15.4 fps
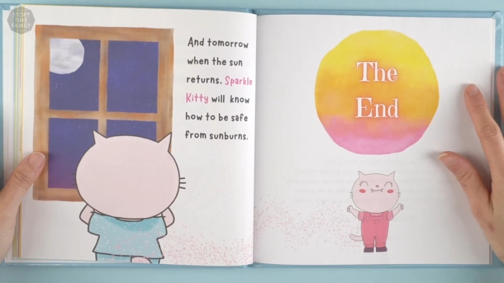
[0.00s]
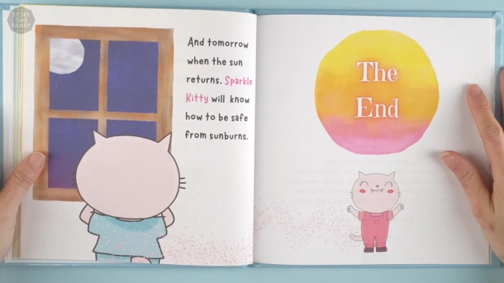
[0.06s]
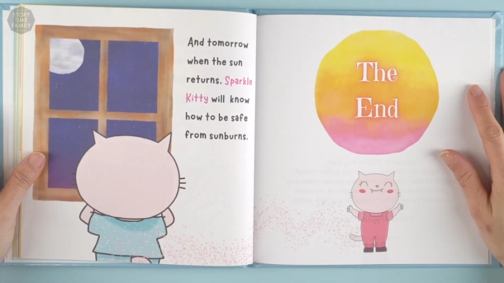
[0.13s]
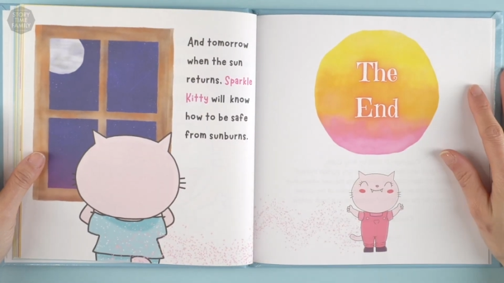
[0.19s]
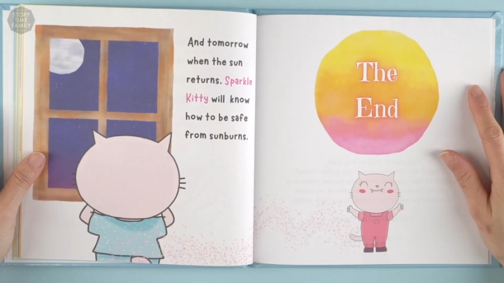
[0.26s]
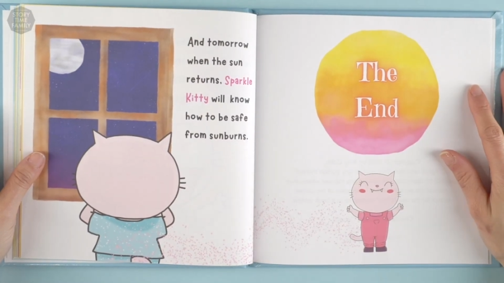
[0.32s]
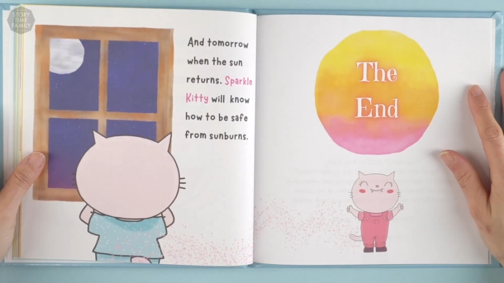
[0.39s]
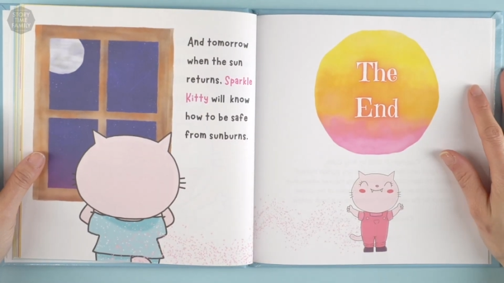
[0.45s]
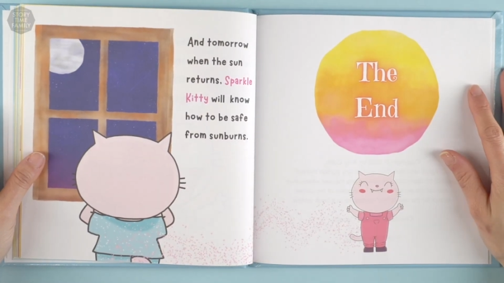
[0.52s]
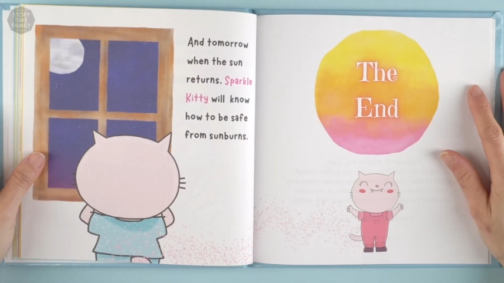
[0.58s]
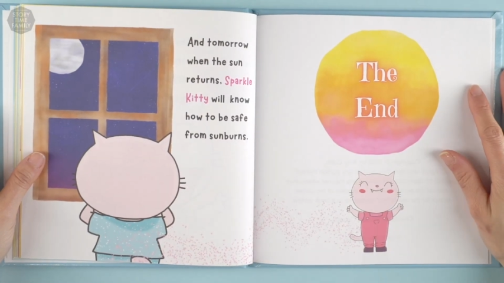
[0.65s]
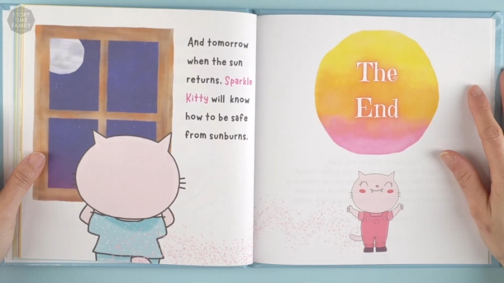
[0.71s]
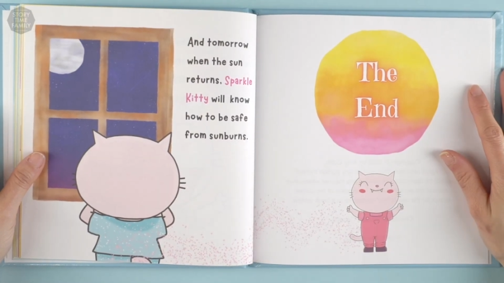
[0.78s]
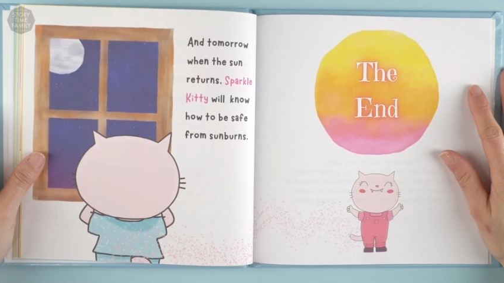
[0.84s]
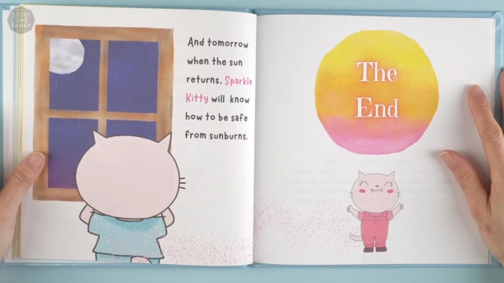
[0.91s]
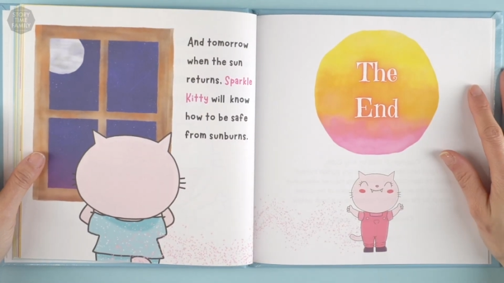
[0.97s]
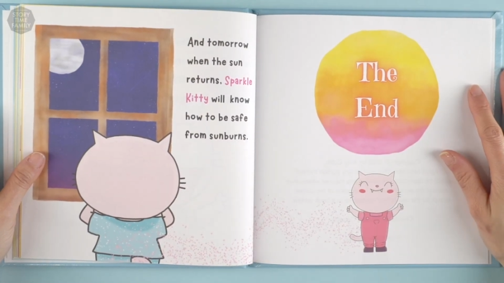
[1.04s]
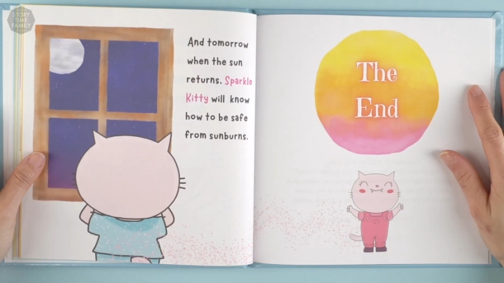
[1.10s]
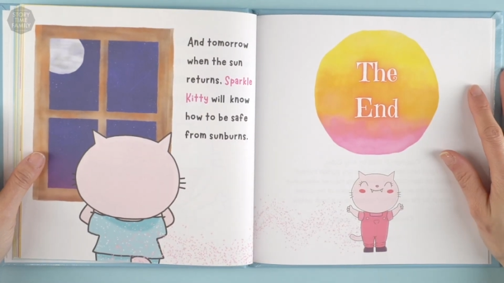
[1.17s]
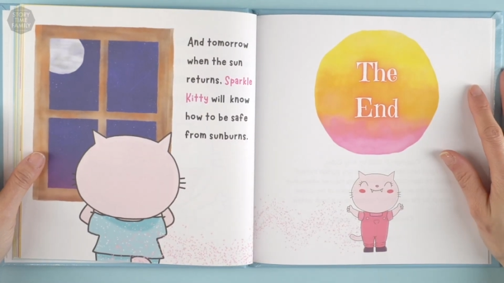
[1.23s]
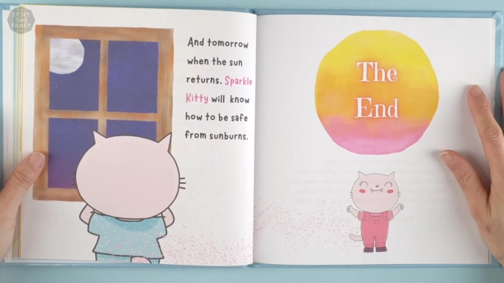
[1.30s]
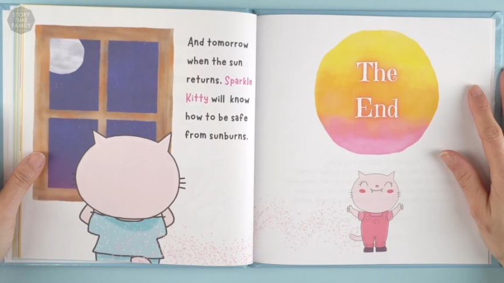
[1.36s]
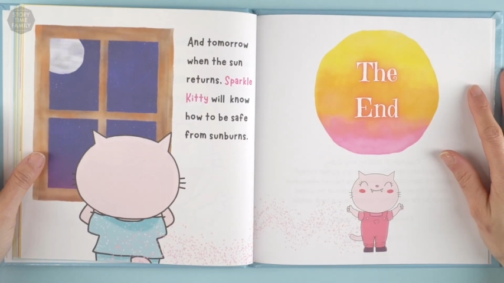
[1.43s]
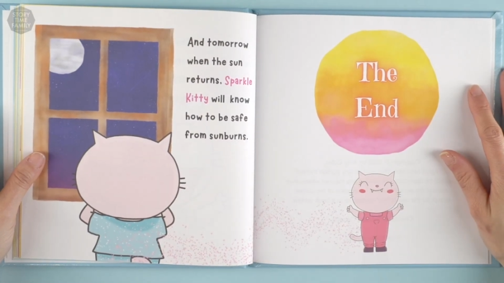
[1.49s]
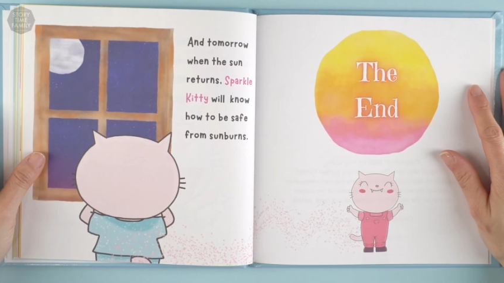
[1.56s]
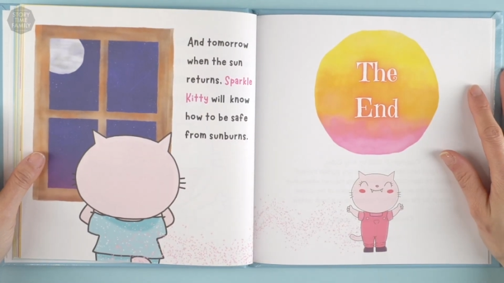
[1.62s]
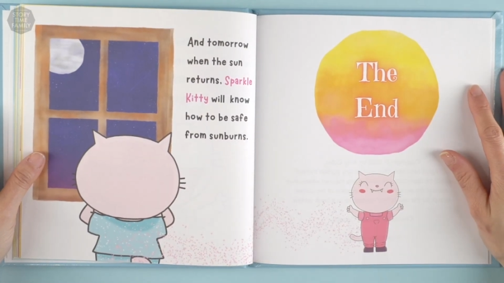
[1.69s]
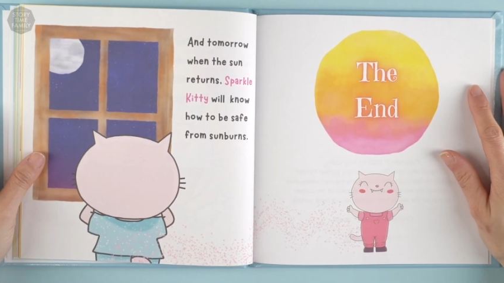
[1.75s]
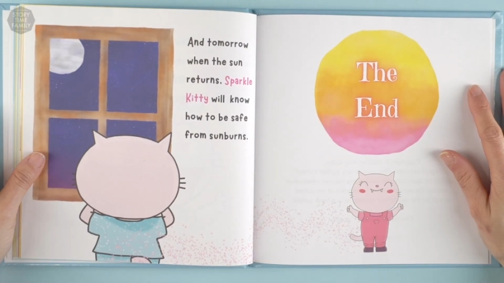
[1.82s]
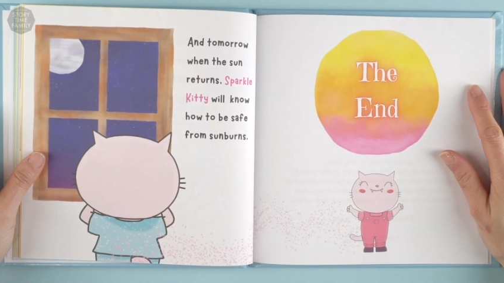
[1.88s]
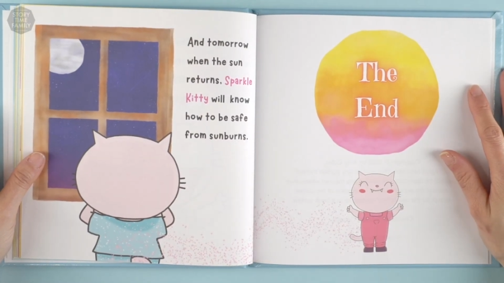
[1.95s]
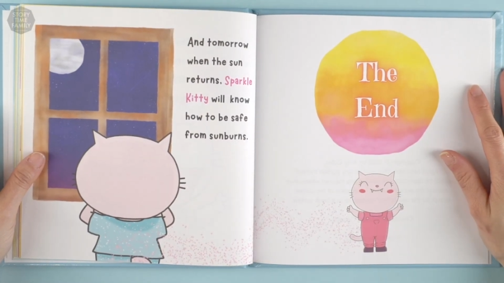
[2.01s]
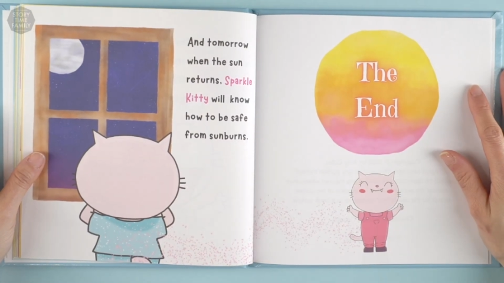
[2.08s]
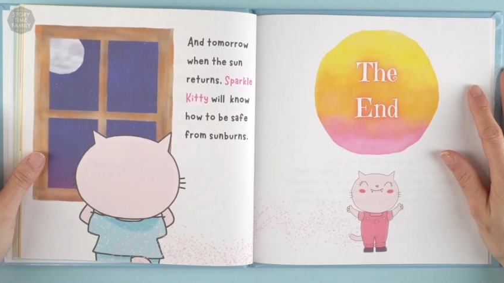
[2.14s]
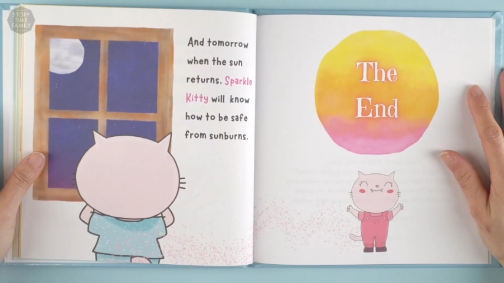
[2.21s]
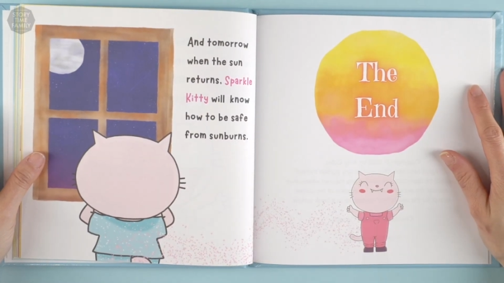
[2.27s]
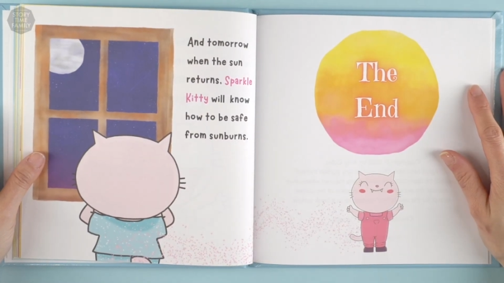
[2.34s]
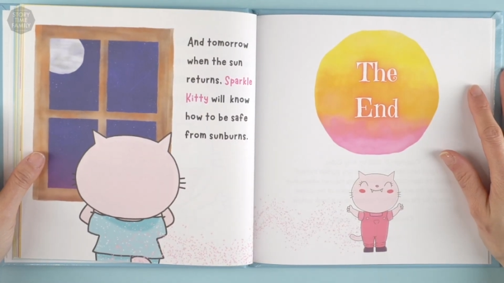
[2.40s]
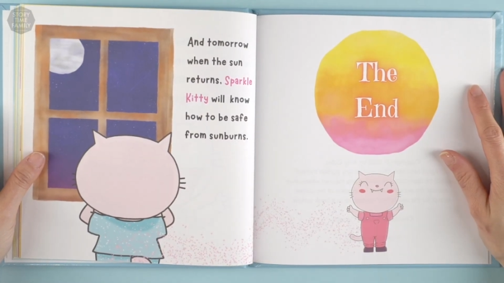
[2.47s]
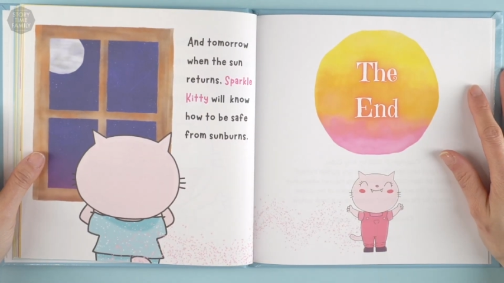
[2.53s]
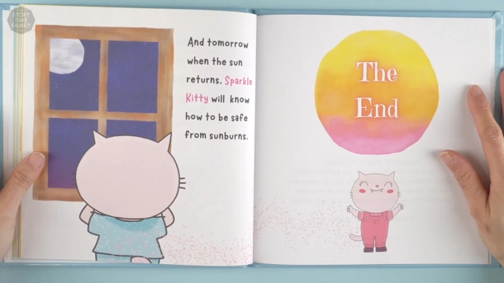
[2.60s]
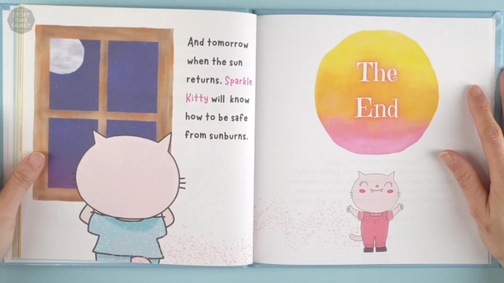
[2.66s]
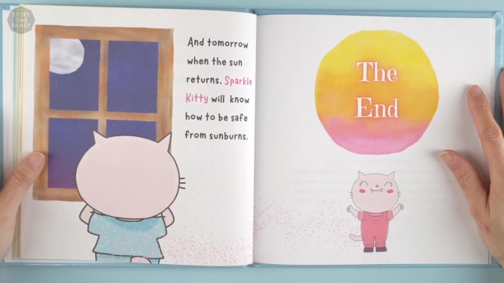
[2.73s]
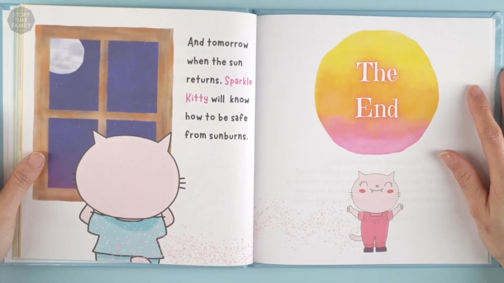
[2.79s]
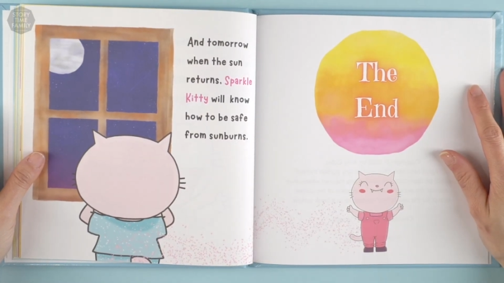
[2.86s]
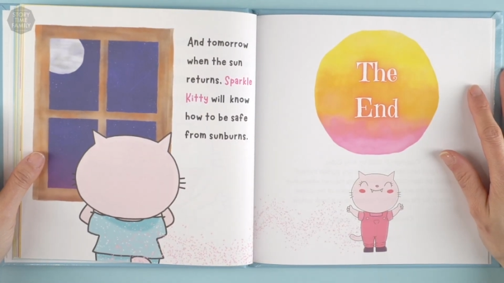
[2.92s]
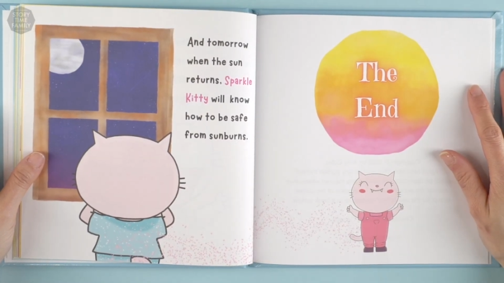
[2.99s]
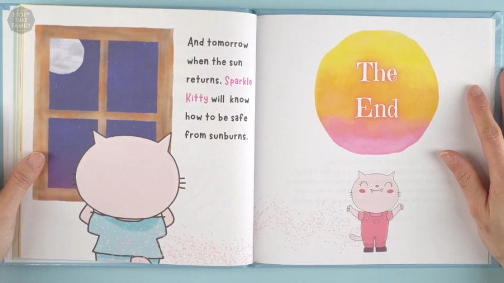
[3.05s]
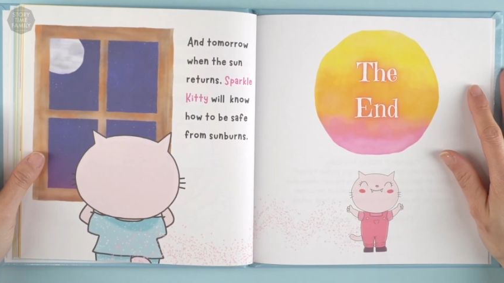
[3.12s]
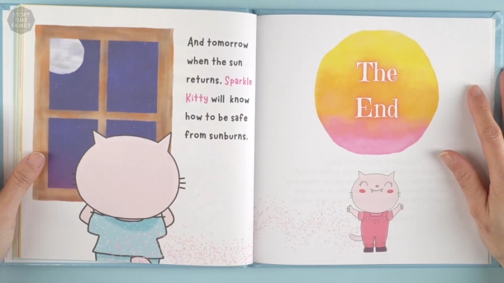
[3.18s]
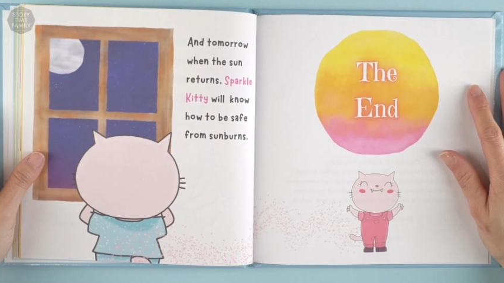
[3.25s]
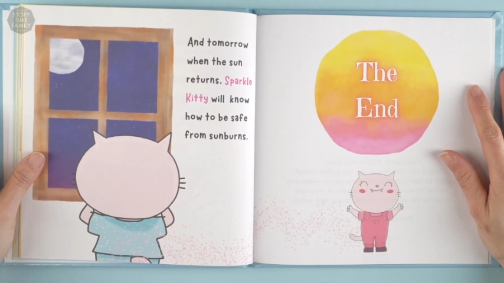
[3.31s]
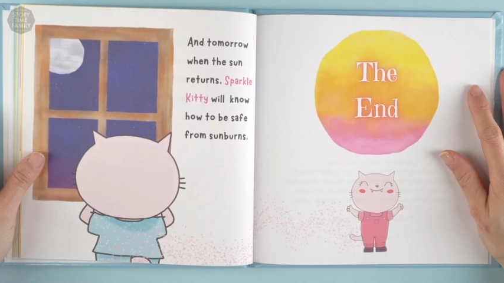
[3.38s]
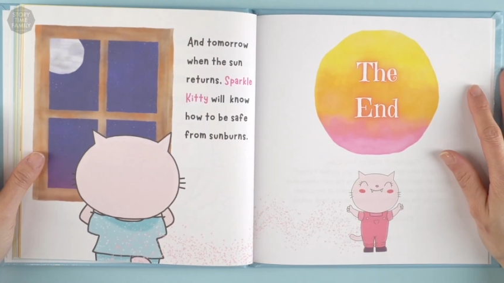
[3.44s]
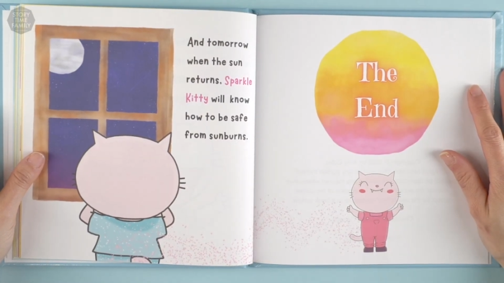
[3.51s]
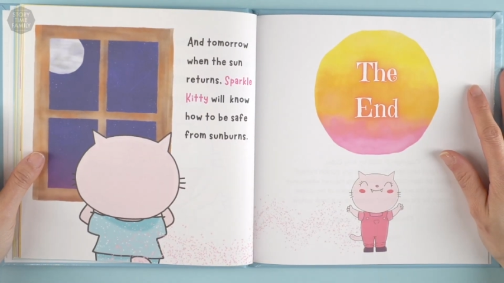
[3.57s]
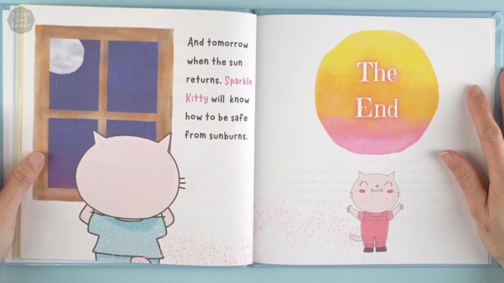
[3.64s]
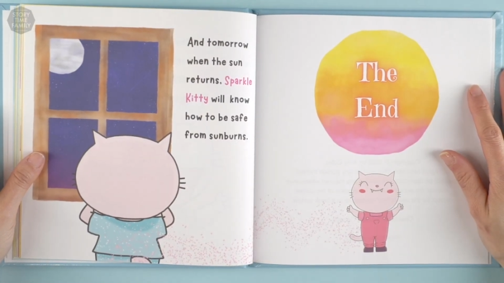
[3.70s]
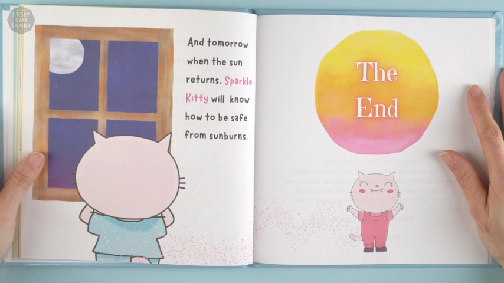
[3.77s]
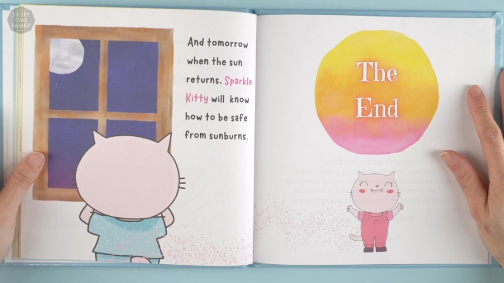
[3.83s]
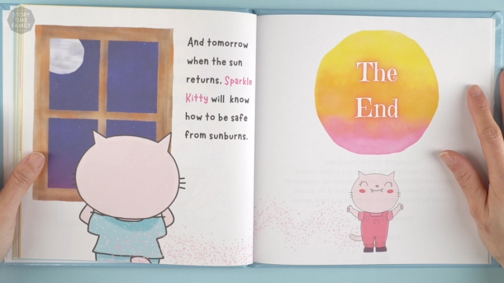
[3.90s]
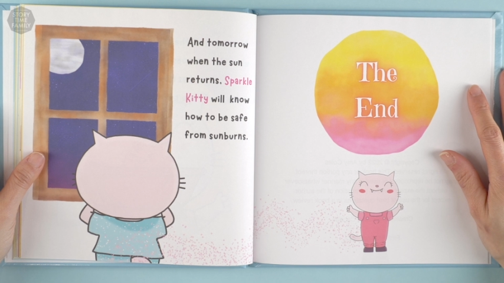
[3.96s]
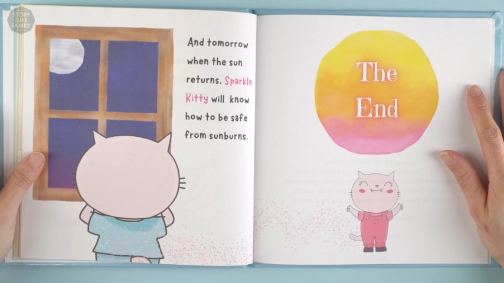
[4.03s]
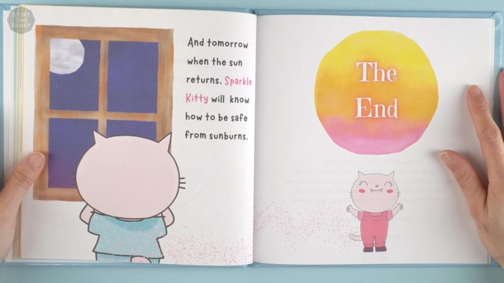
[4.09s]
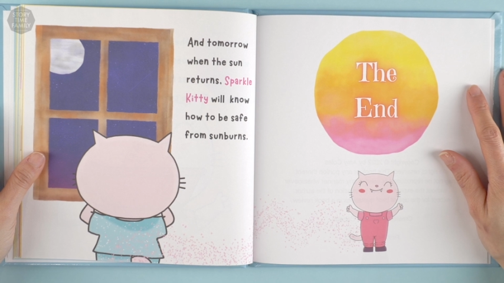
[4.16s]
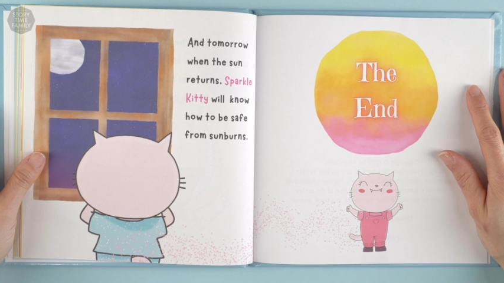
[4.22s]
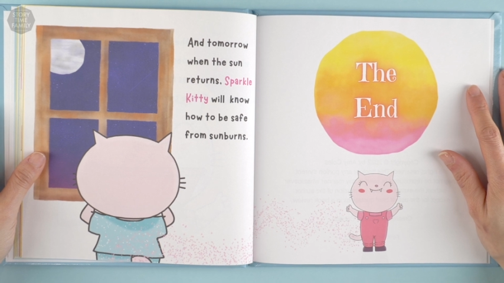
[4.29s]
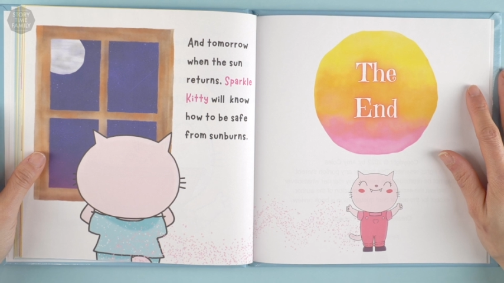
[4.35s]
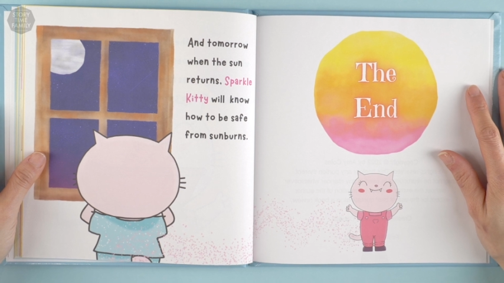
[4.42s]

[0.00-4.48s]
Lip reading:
Nobody's mouth can be seen.